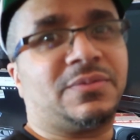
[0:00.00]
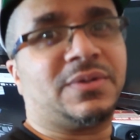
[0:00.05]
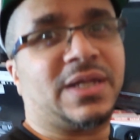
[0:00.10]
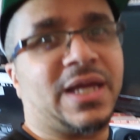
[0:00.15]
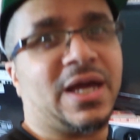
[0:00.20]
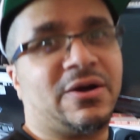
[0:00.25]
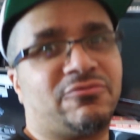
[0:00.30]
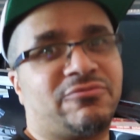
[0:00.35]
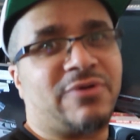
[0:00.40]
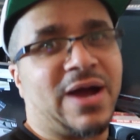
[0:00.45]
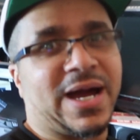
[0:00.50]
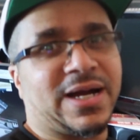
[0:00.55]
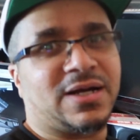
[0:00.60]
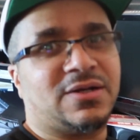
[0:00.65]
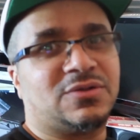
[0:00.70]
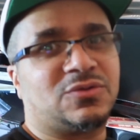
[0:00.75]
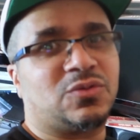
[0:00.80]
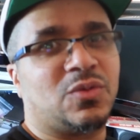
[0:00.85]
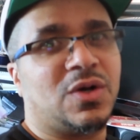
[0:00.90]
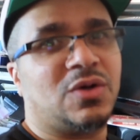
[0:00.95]
I'm going to get a rack
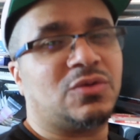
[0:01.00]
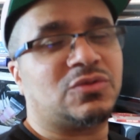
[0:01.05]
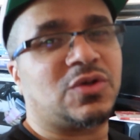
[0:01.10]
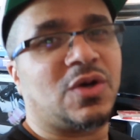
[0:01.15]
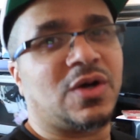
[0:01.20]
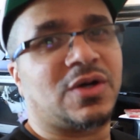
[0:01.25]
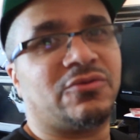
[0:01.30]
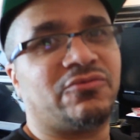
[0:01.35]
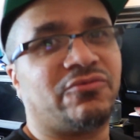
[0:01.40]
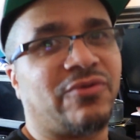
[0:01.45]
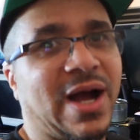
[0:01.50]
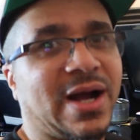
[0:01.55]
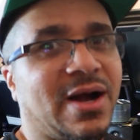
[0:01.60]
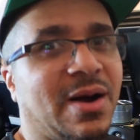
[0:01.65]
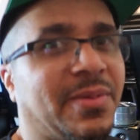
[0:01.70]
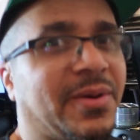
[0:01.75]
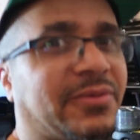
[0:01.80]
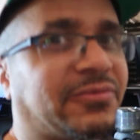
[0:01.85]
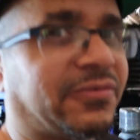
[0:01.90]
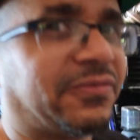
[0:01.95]
as well, so I can rack
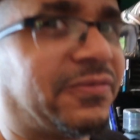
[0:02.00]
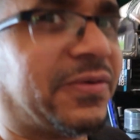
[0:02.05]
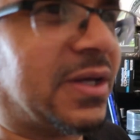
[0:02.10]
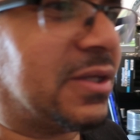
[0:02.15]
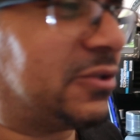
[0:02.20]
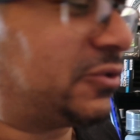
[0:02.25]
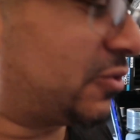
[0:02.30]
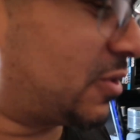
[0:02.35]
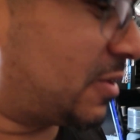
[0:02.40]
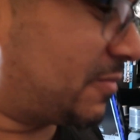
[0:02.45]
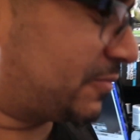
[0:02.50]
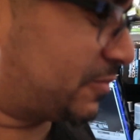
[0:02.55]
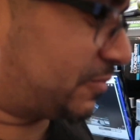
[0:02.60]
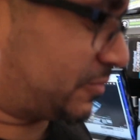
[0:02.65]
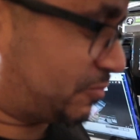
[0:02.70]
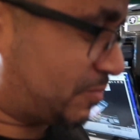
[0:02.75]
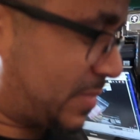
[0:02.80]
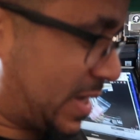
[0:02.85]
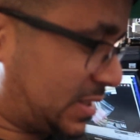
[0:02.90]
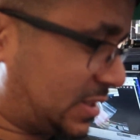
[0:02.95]
up everything, try and
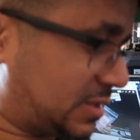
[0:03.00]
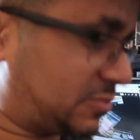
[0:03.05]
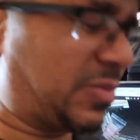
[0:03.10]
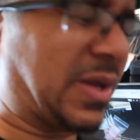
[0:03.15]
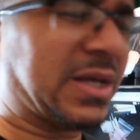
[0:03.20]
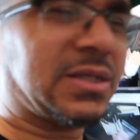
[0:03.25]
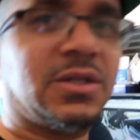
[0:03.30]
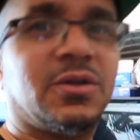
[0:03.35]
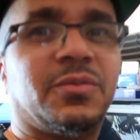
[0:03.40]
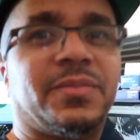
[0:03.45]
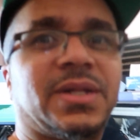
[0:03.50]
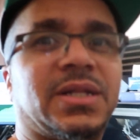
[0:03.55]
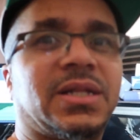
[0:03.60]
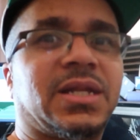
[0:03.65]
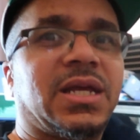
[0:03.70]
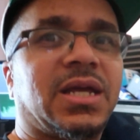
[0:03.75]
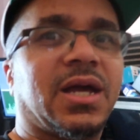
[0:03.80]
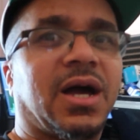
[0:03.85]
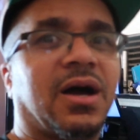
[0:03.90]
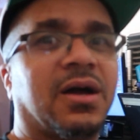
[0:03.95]
make this place a little bit
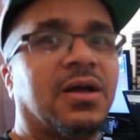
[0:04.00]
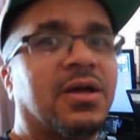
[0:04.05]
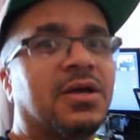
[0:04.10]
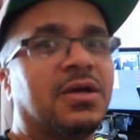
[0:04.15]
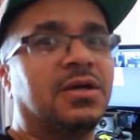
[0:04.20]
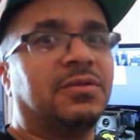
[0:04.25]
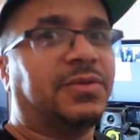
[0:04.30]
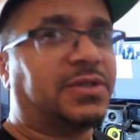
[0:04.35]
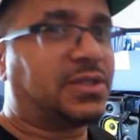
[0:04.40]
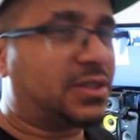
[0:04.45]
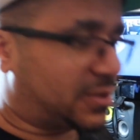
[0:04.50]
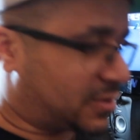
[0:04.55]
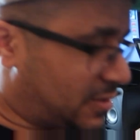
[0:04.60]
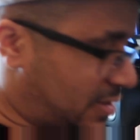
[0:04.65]
neater. Missus is